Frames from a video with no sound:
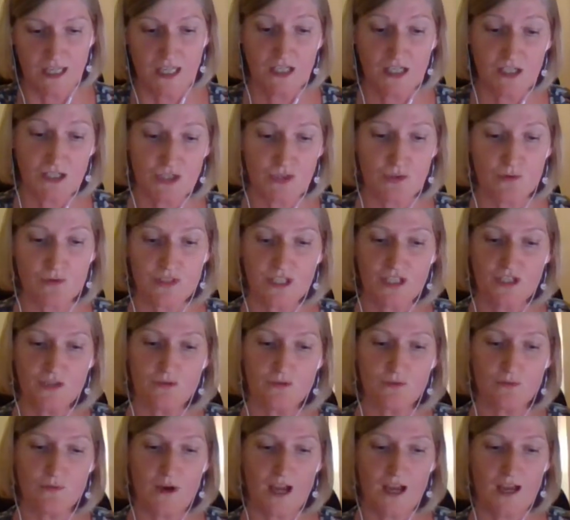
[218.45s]
Ensure that
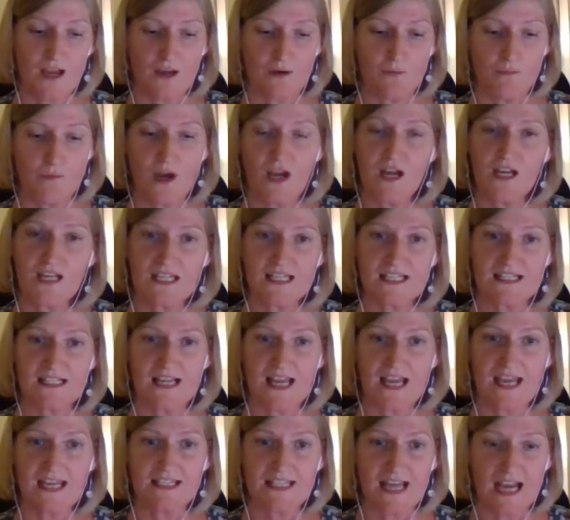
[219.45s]
your work is
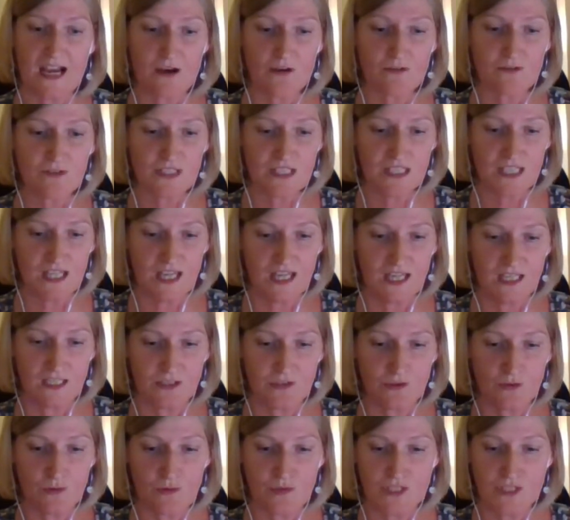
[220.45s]
laid out in
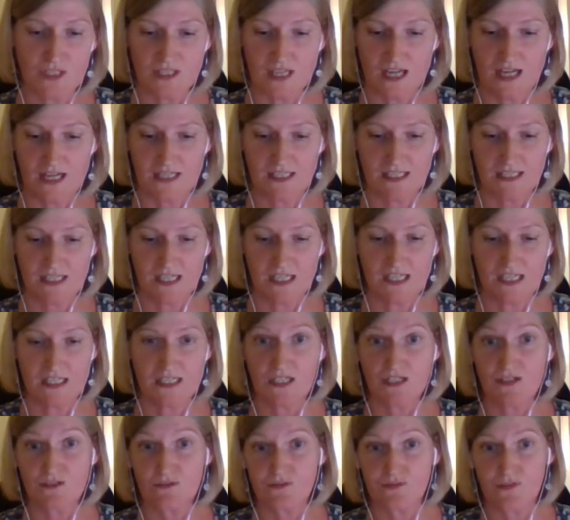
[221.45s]
an order that's
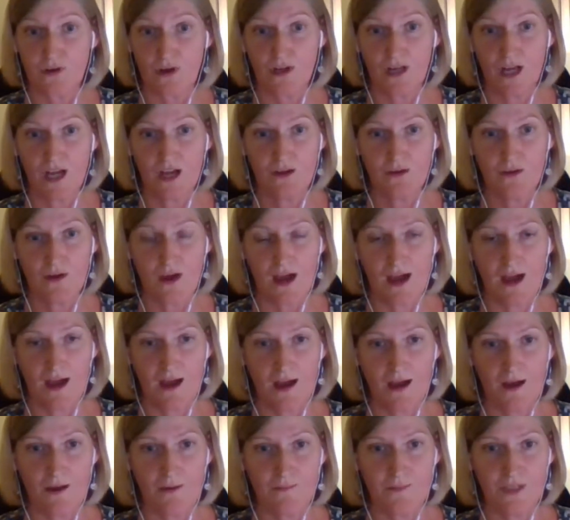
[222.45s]
easy to follow.
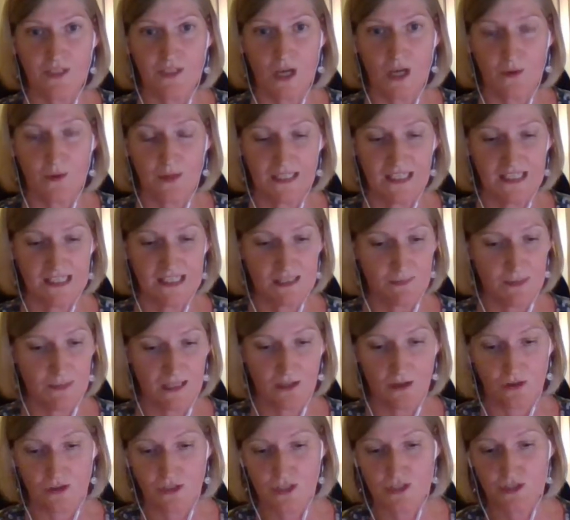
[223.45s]
You know, it needs to be
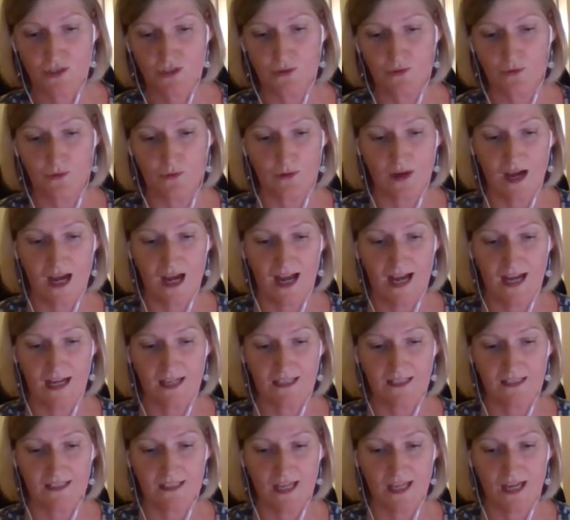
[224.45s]
logical
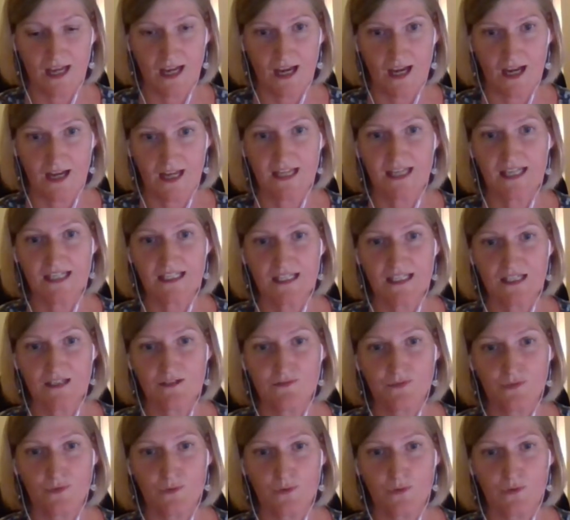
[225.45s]
and easy
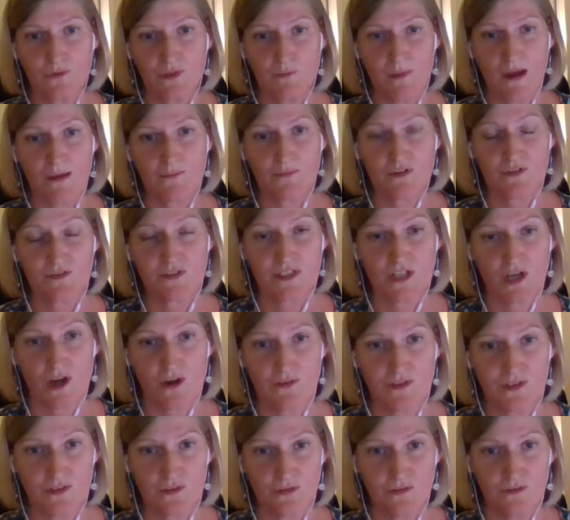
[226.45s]
for the member of
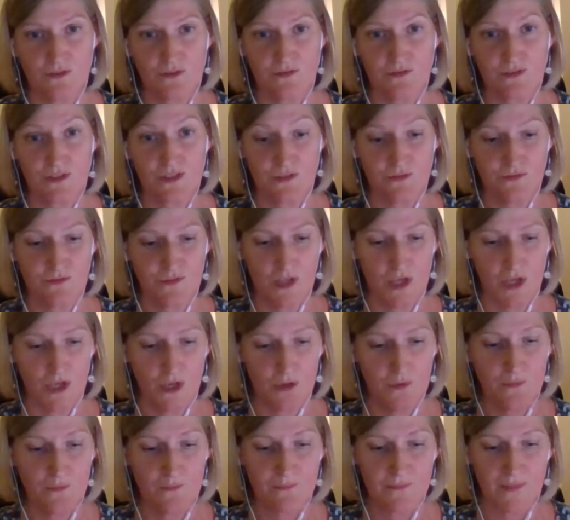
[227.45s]
staff to
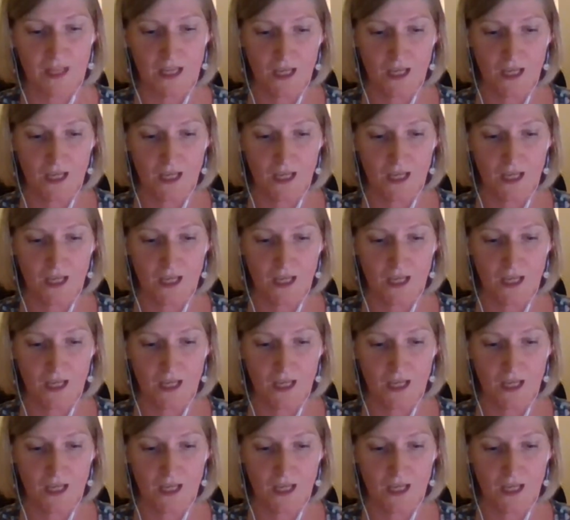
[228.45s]
view.